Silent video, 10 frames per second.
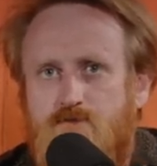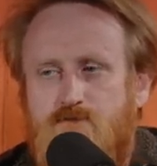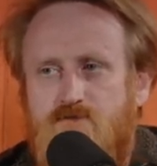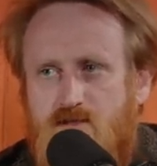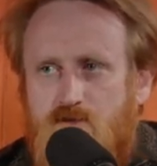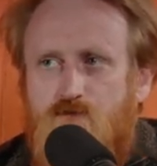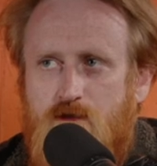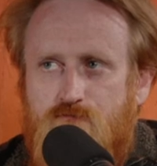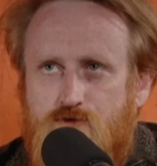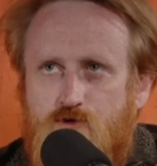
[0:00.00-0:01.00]
that if
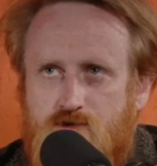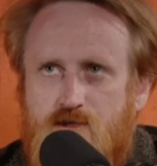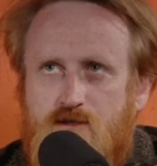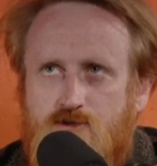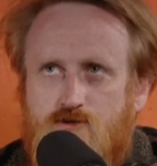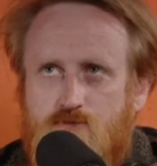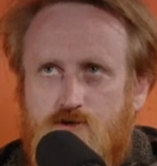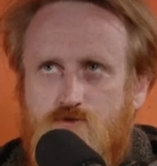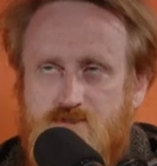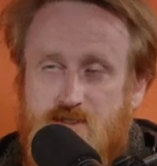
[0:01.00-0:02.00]
if you're getting your
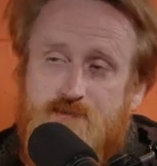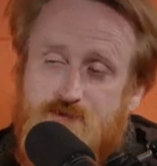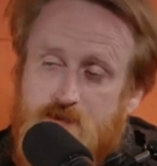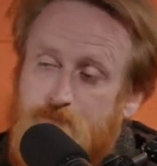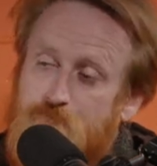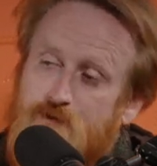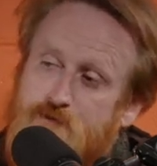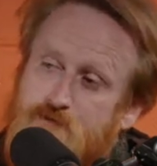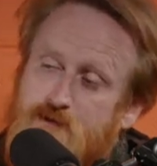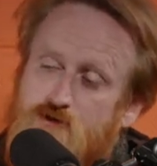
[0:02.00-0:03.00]
news, not that
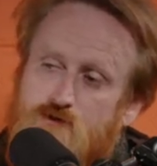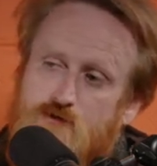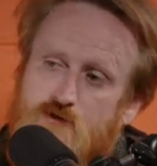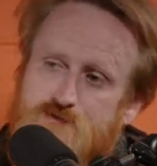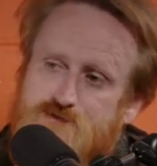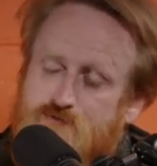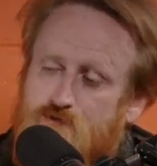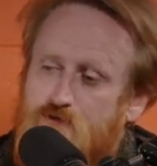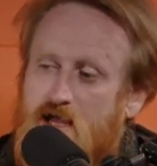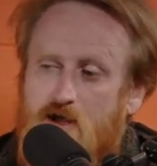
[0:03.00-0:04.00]
getting your news
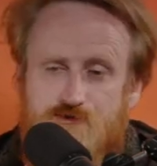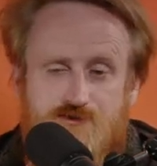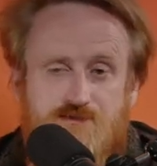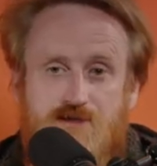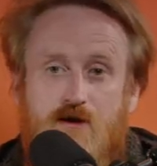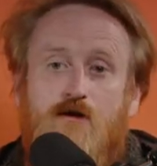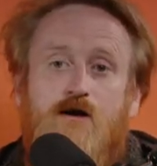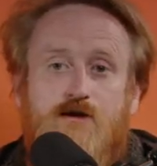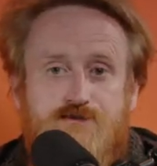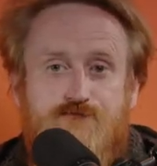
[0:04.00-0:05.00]
through Al
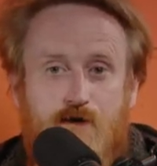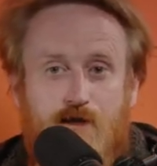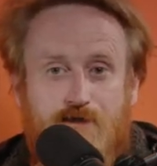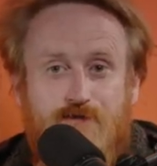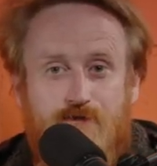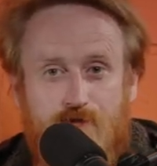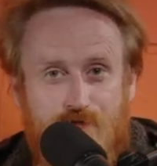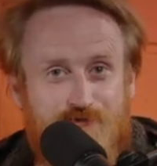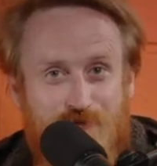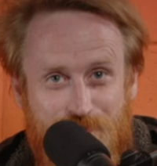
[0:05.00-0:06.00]
Jazeera is fun either, I'll
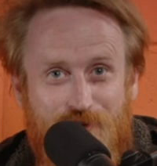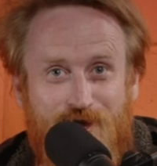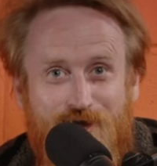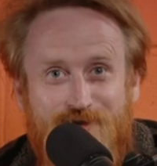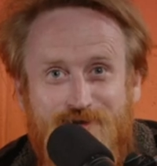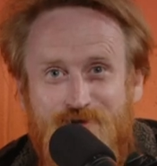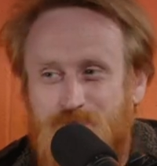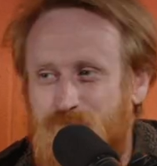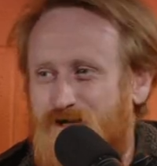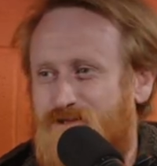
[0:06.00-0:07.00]
tell that,
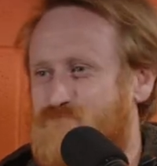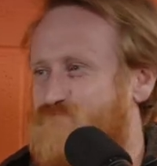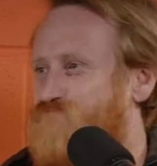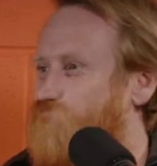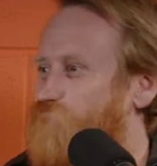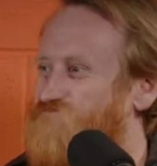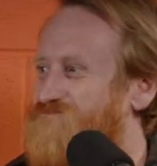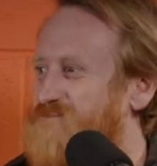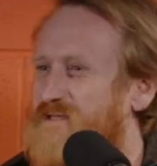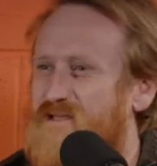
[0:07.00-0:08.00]
but
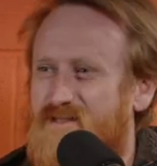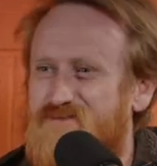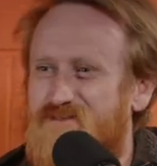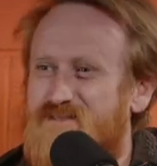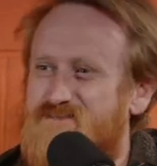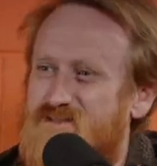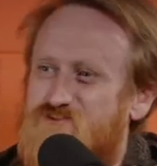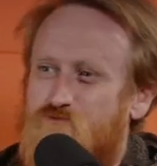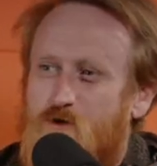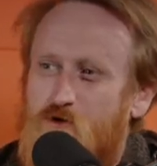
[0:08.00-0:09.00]
at least
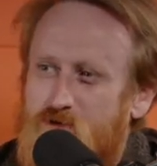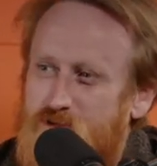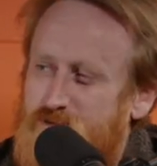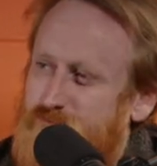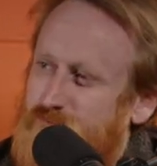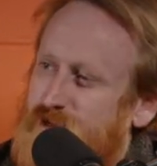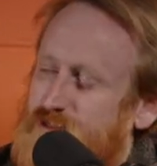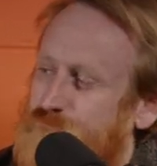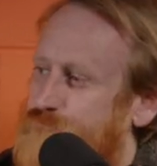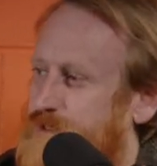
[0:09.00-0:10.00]
it's rooted in
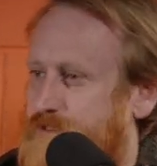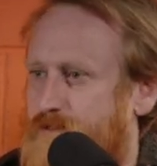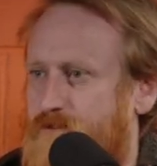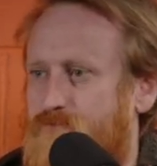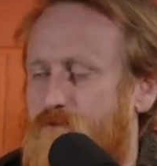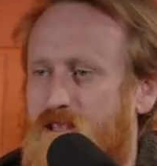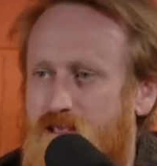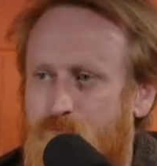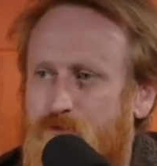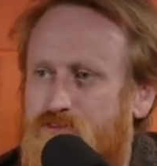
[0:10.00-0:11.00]
like fucking
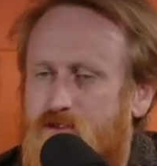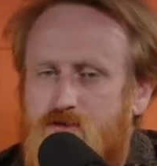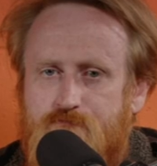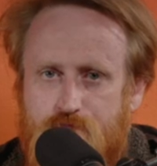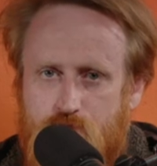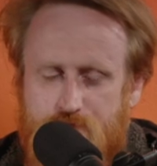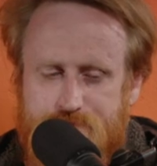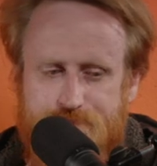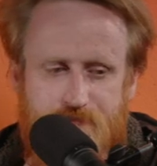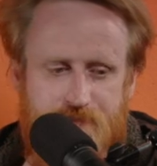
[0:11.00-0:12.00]
empathy for
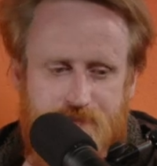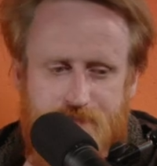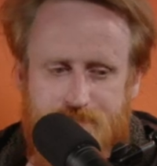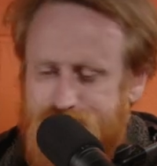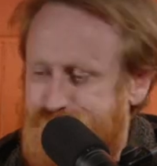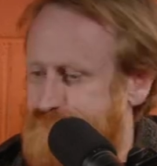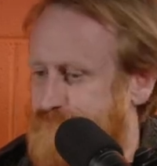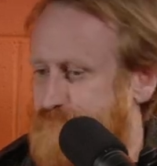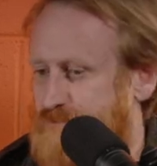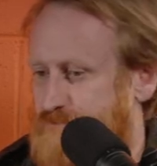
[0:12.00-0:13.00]
um
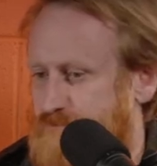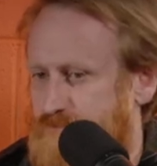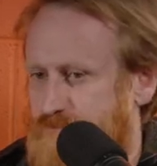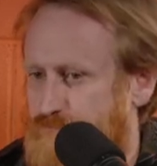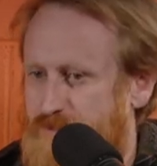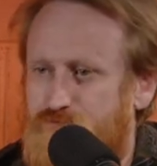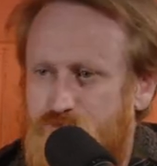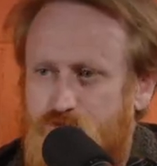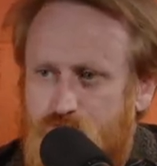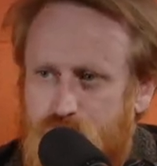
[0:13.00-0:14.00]
people
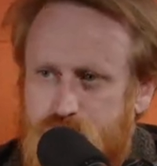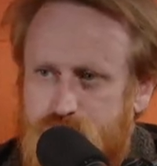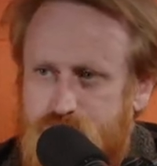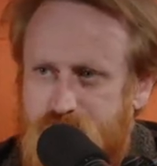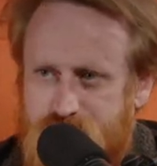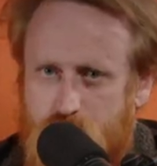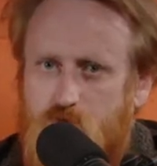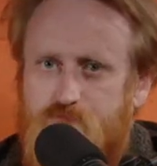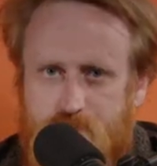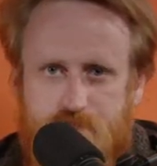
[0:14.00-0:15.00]
who
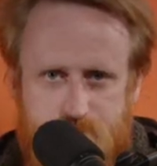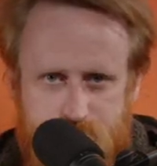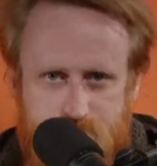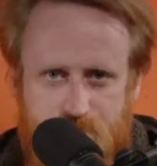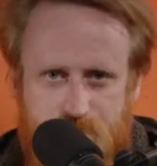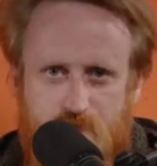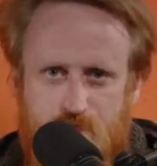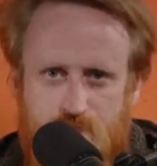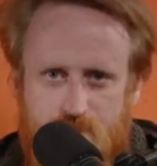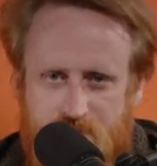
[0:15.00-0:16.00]
deserve it, you
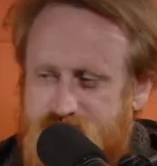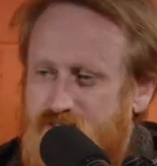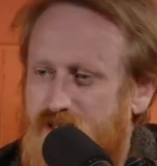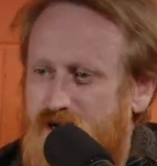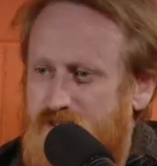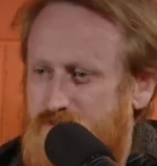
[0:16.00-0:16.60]
know? It's not